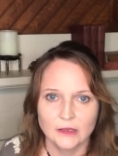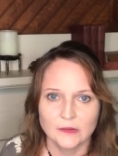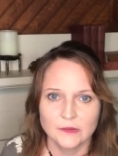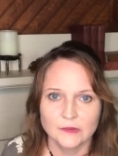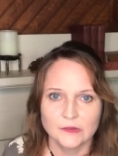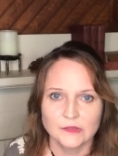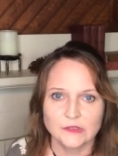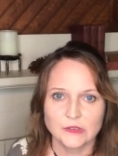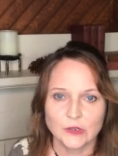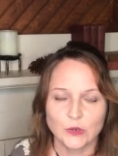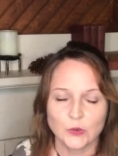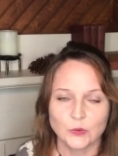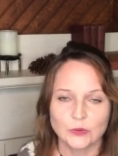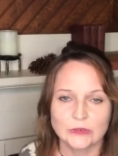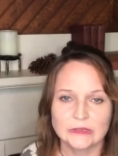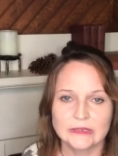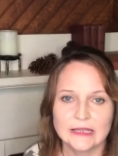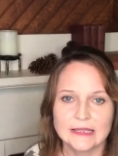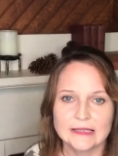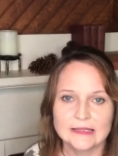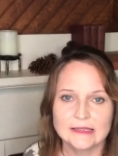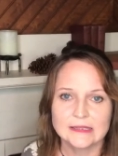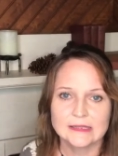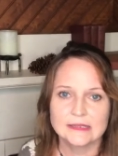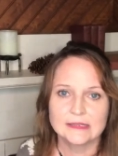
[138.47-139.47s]
So
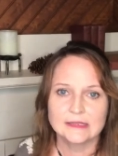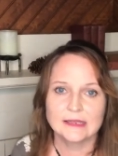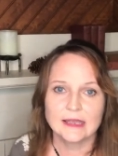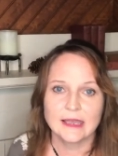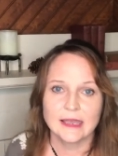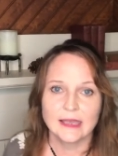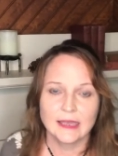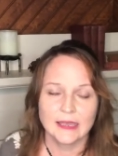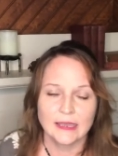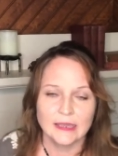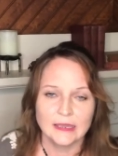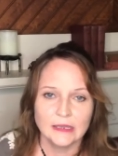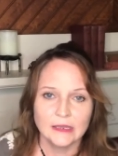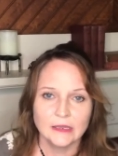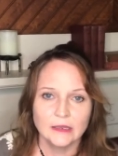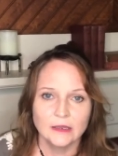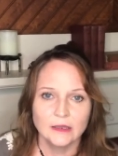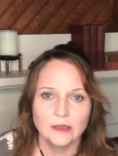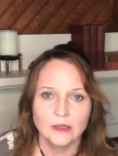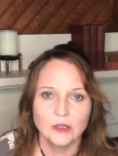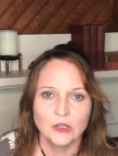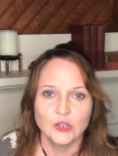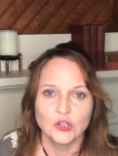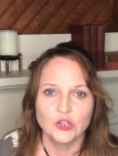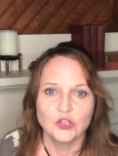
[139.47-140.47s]
let's say
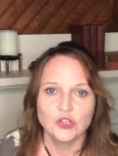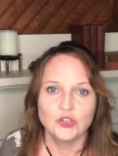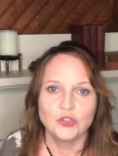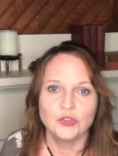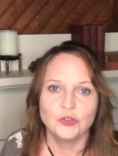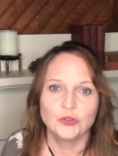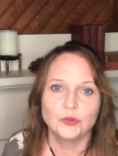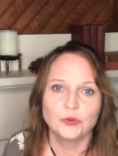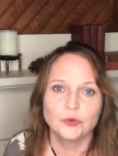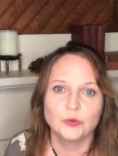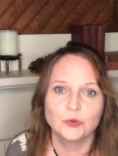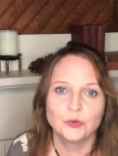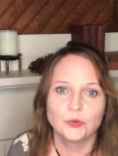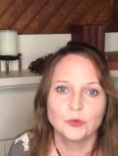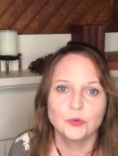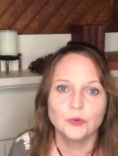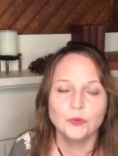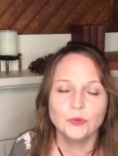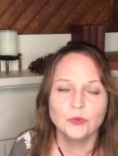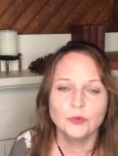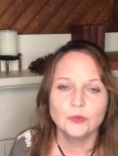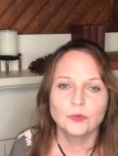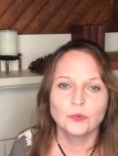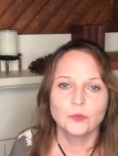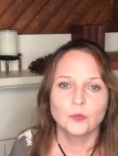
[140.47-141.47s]

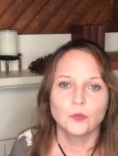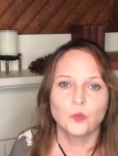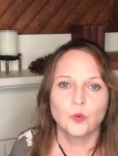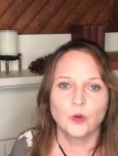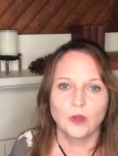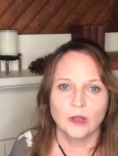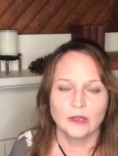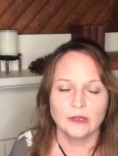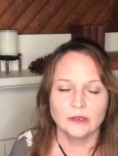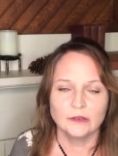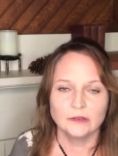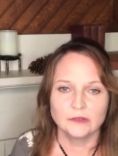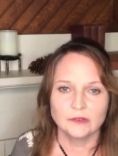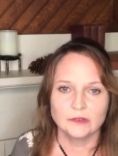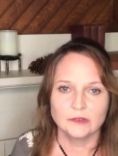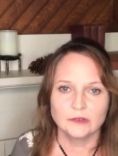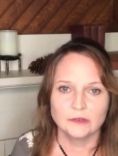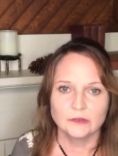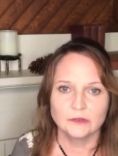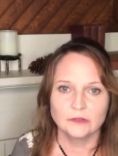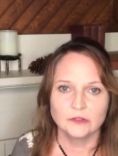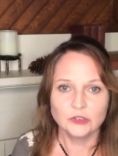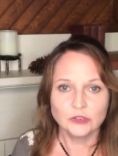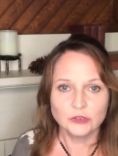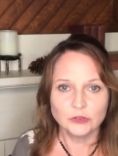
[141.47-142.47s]
you want
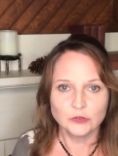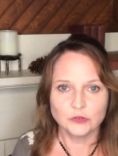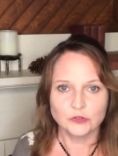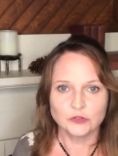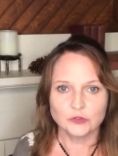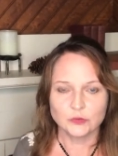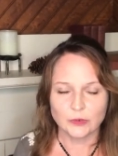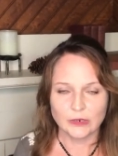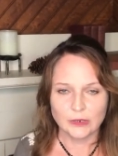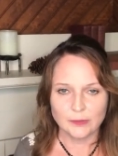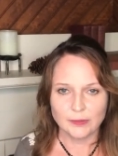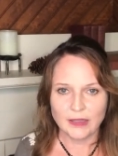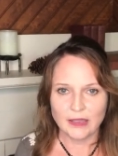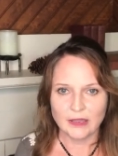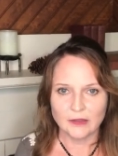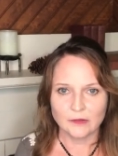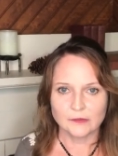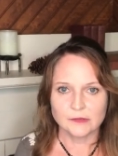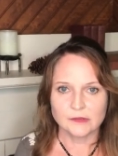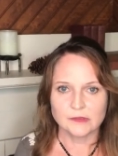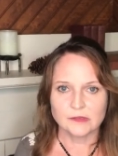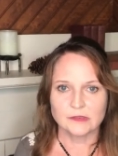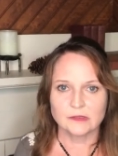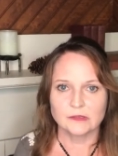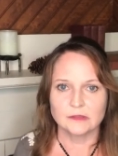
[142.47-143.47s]
to lose 20
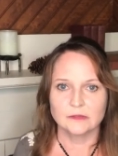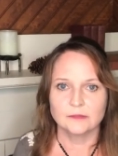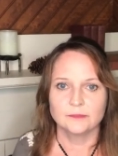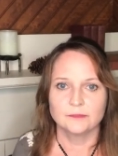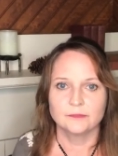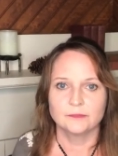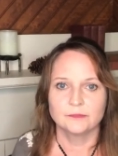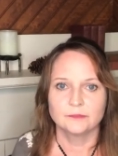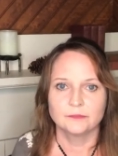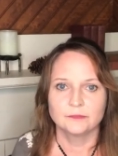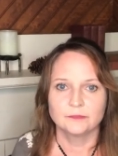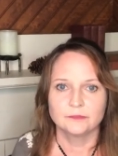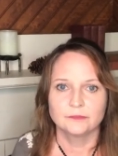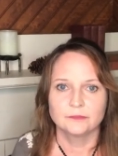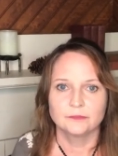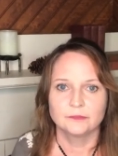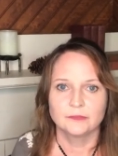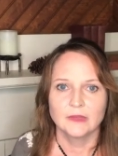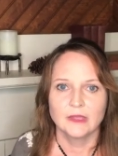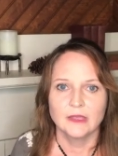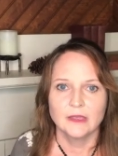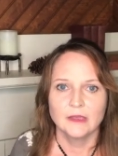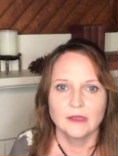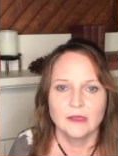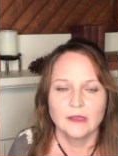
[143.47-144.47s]
pounds.
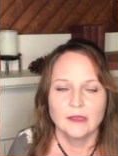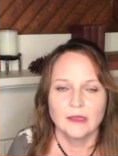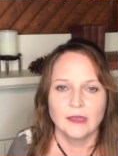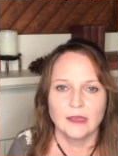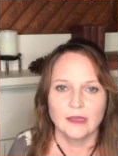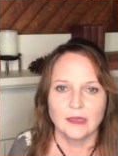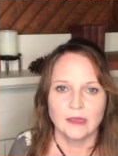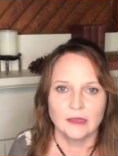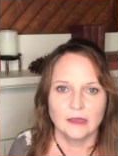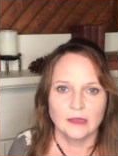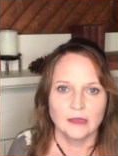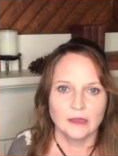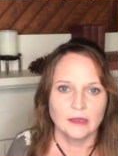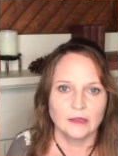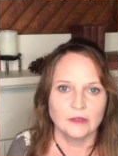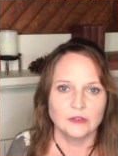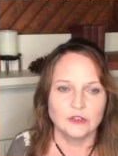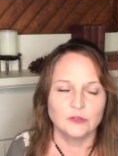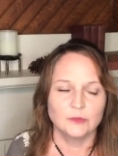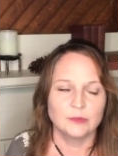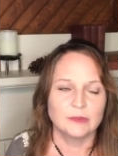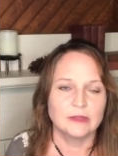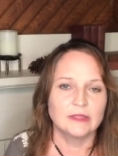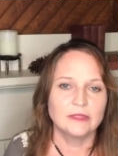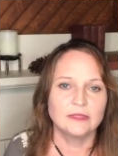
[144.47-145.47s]
And
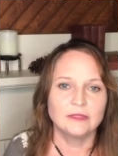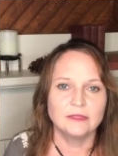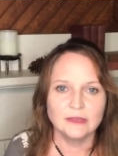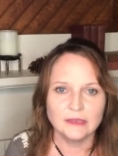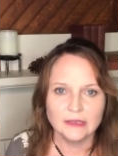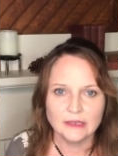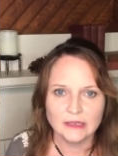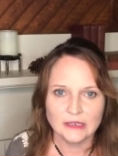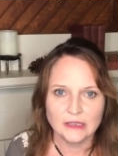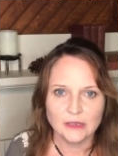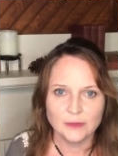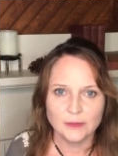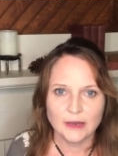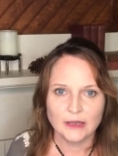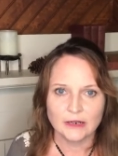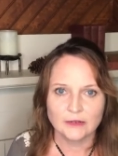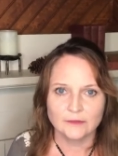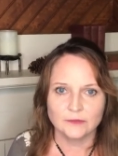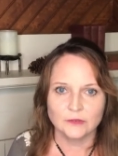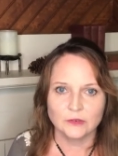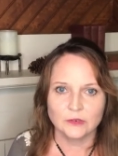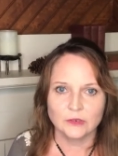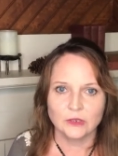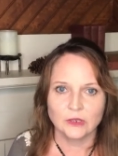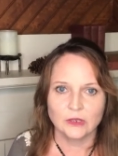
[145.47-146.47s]
you've been thinking about it
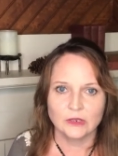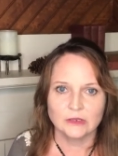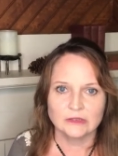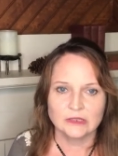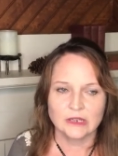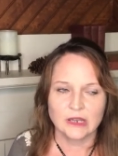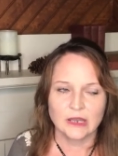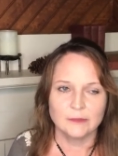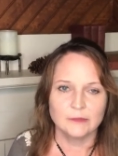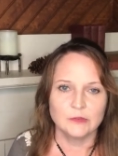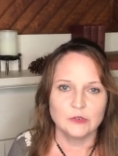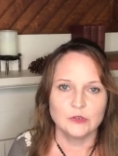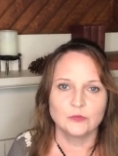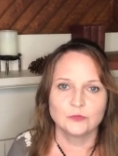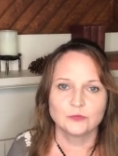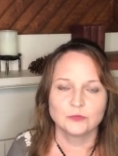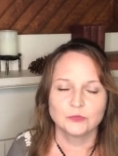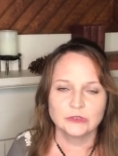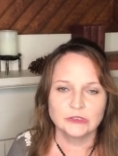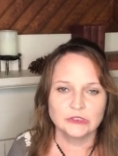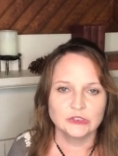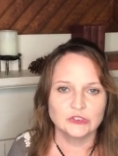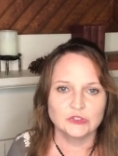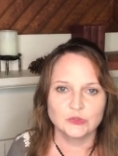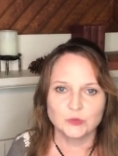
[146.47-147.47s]
for a long time and you
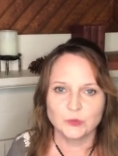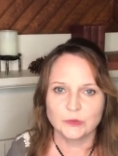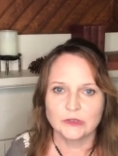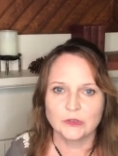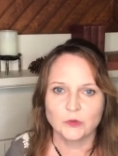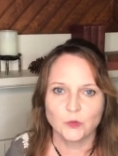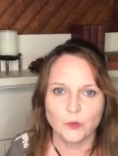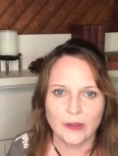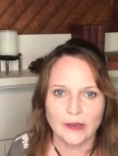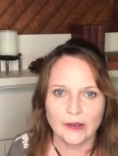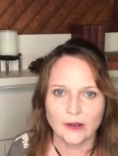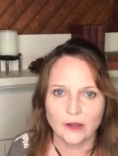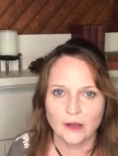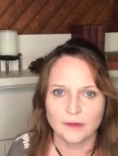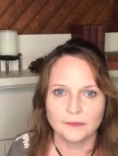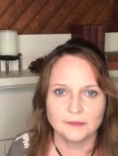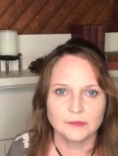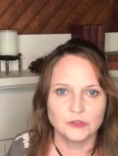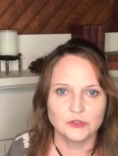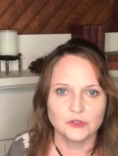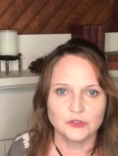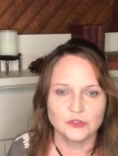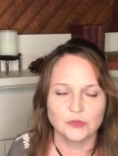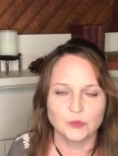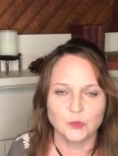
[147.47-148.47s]
really just want the weight off
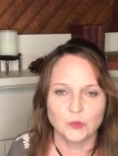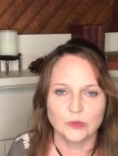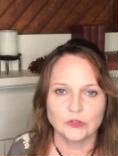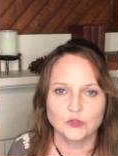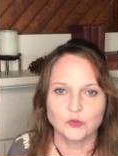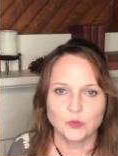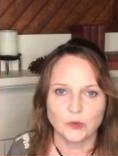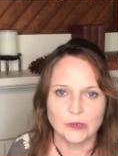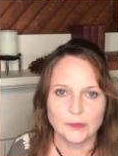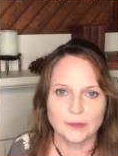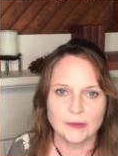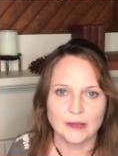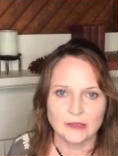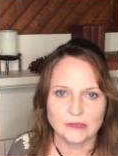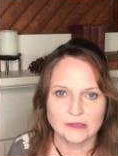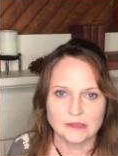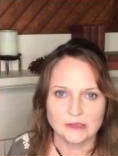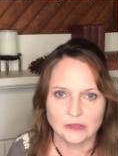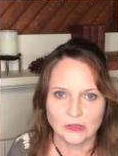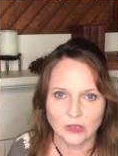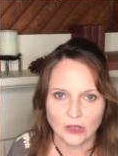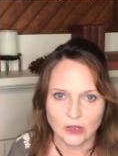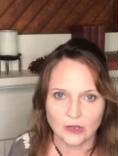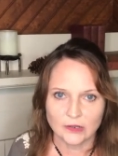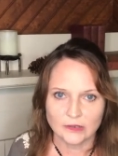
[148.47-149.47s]
and you just want 20 pounds
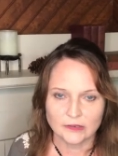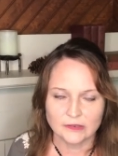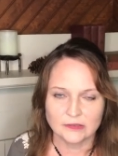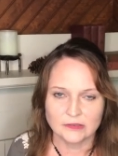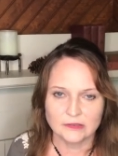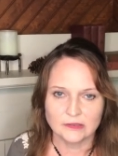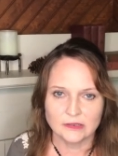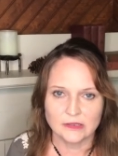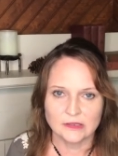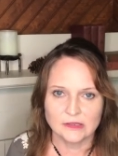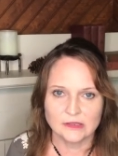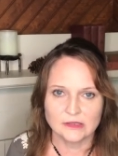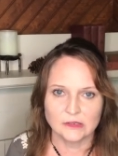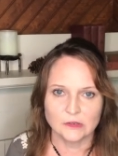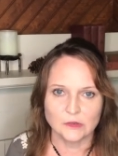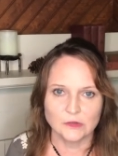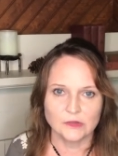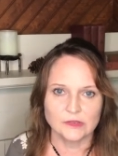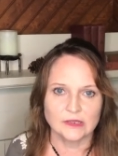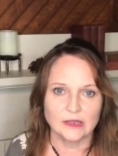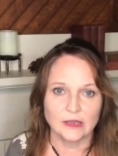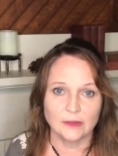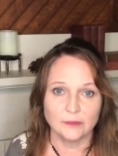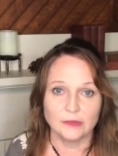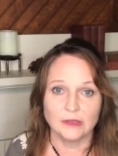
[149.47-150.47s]
lost. And so you
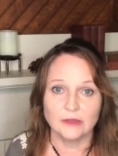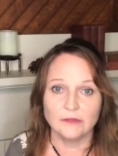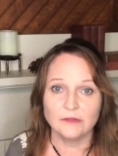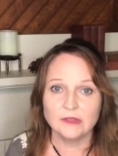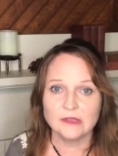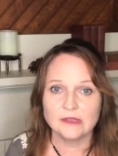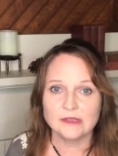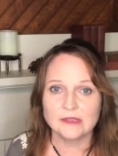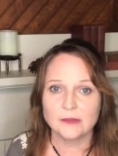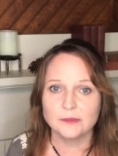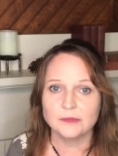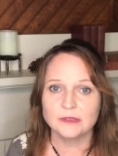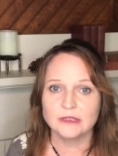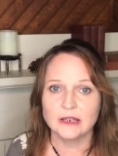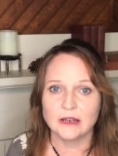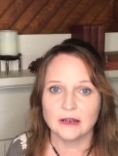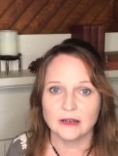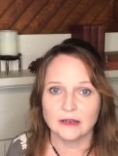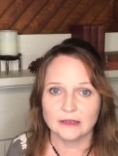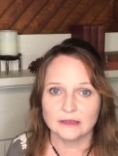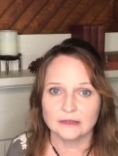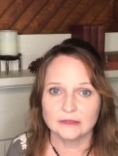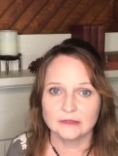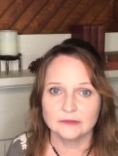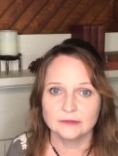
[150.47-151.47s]
say, I'm giving this up to
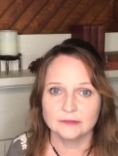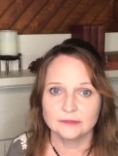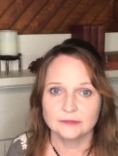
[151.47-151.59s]
God.